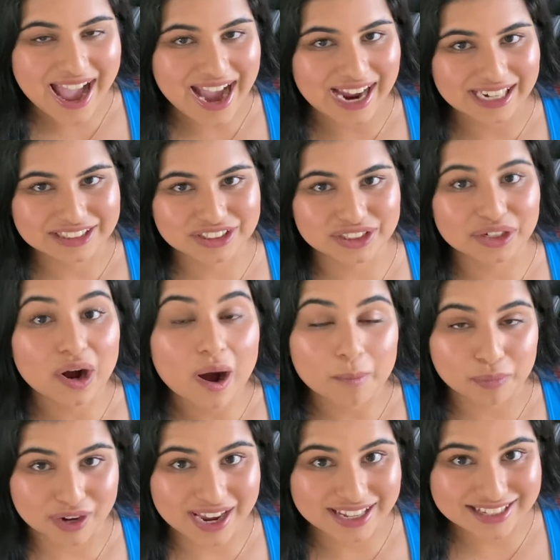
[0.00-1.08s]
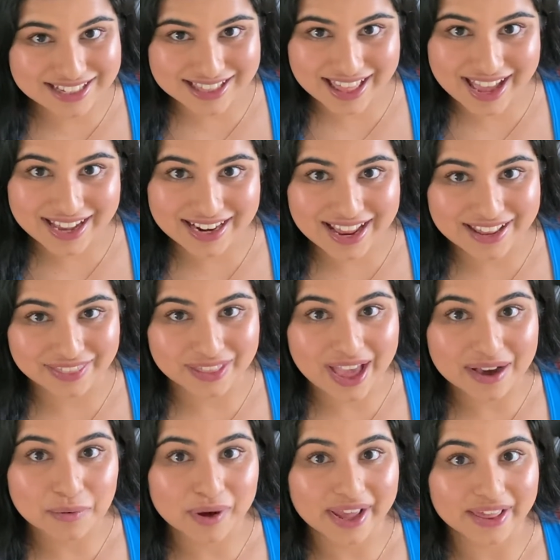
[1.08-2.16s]
actually comprehends that, and
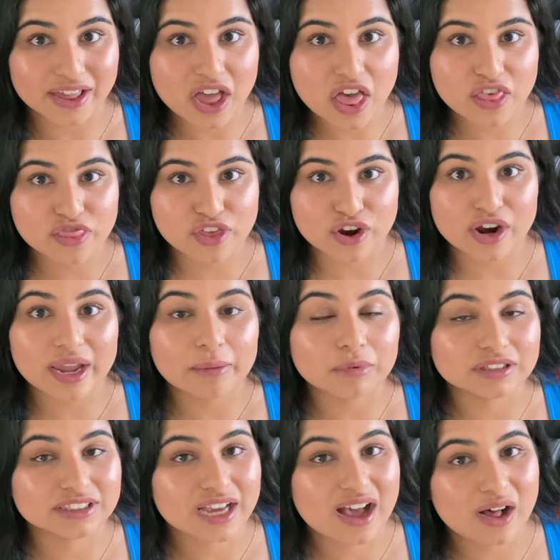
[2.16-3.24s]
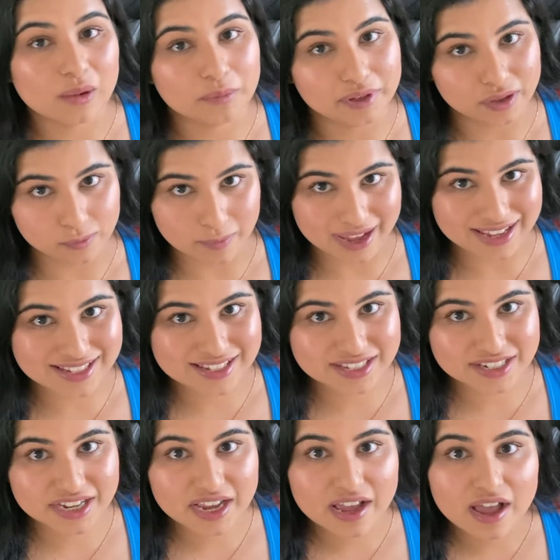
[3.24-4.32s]
that way they're able to help you best.